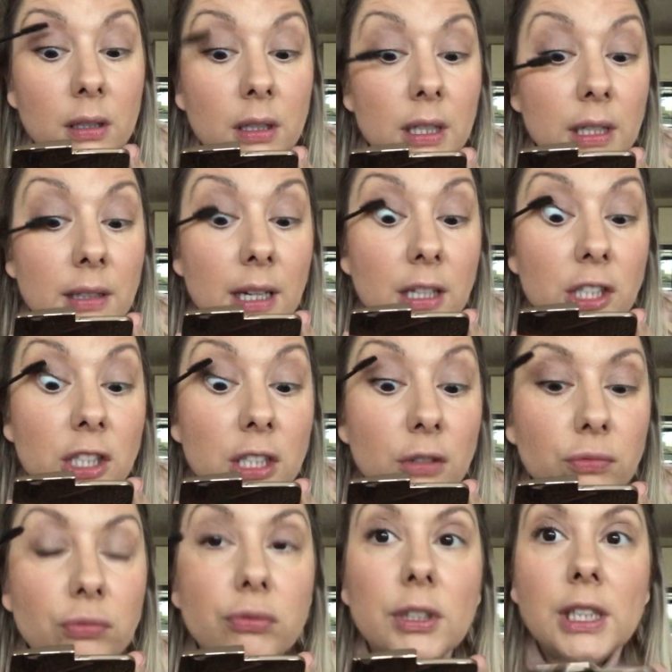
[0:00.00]
It's actually
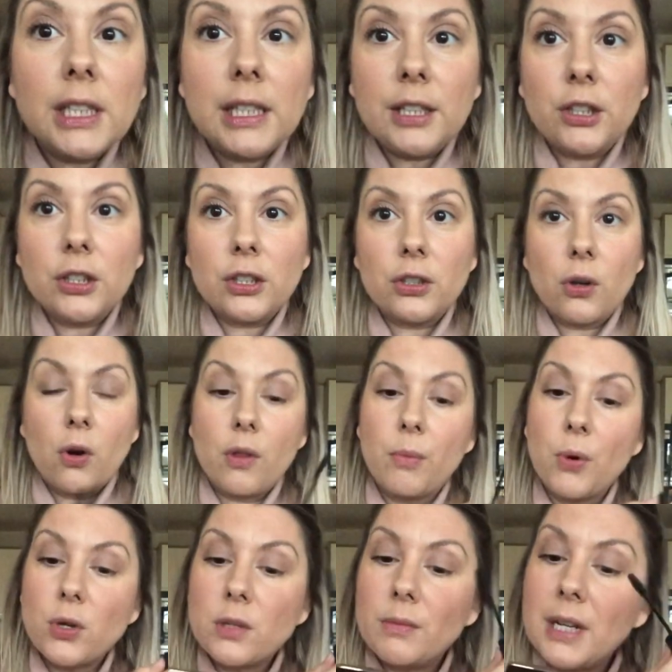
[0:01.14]
really good on the
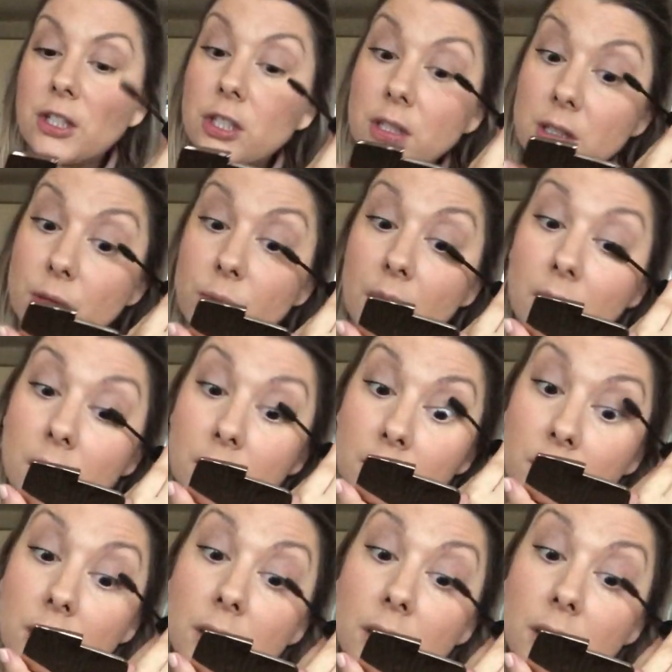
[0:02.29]
bottom lashes as well.